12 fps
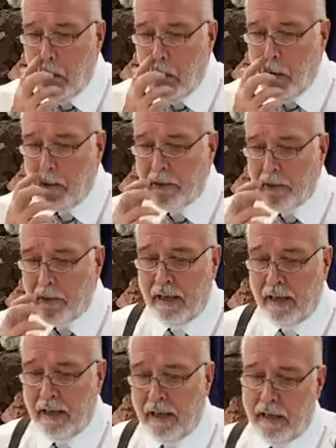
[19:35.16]
Okay,
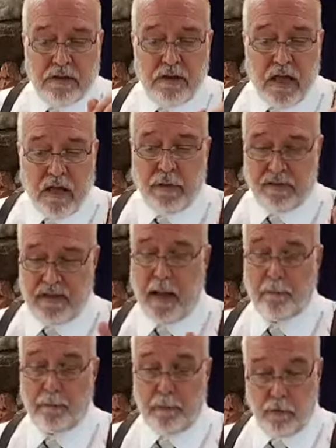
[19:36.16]
here's another
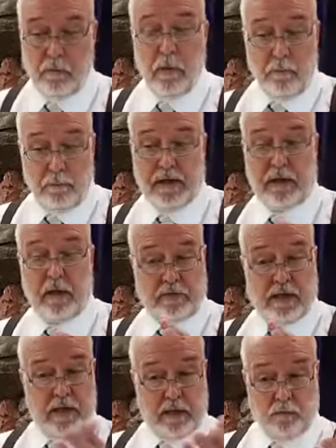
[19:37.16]
example, because I
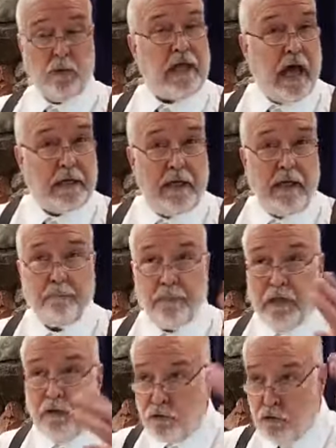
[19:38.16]
said we got to keep
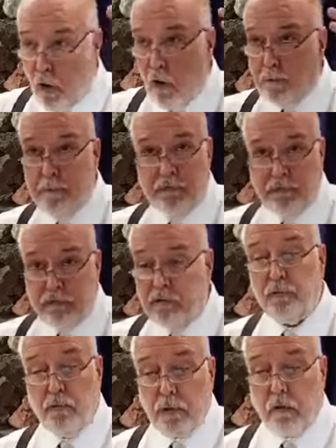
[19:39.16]
this yoke
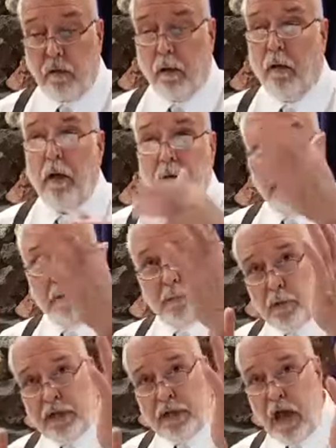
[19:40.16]
business real. And we
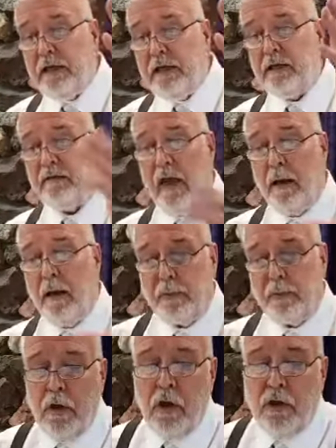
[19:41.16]
got an example.
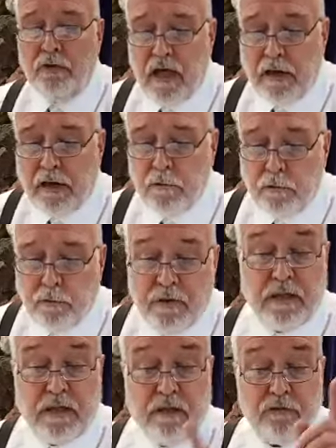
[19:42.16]
2
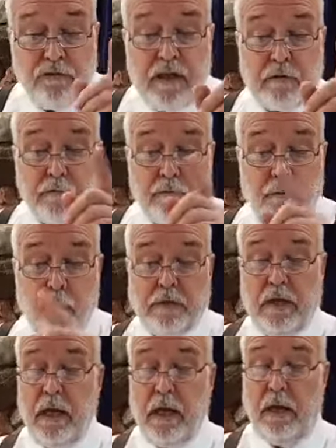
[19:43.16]
Corinthians
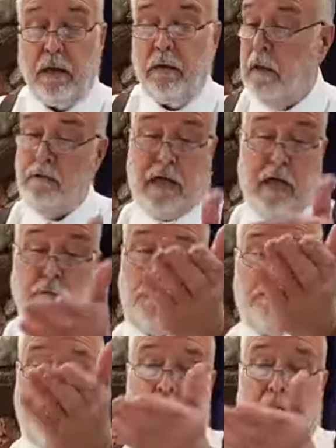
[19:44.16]
6:14. And that's
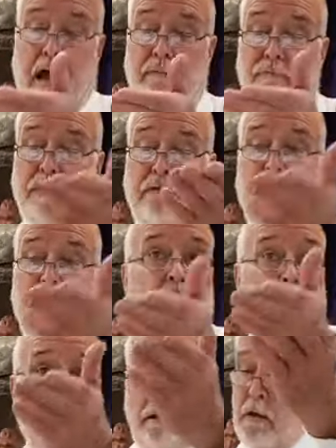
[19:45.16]
where 5 is
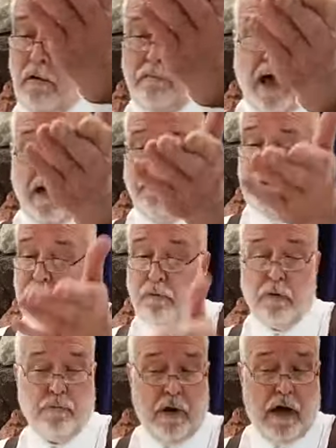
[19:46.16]
leading. 5 is
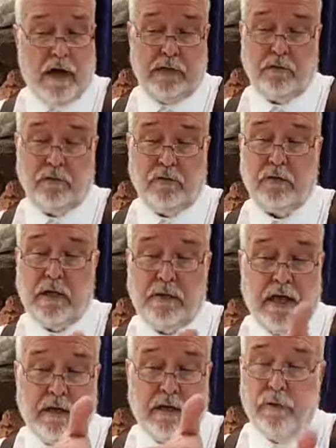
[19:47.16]
going right into the
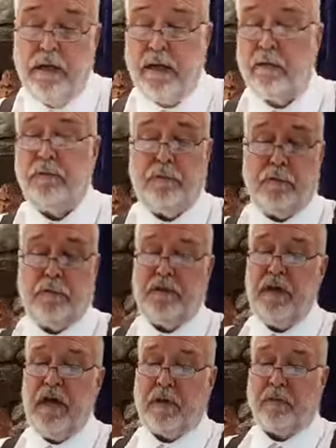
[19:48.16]
next reading, so
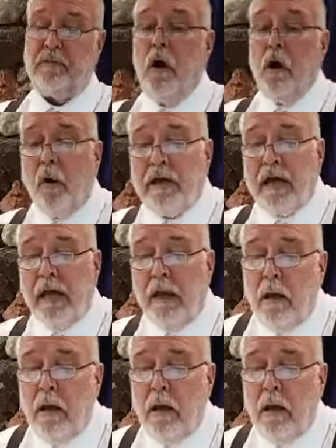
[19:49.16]
6. Okay.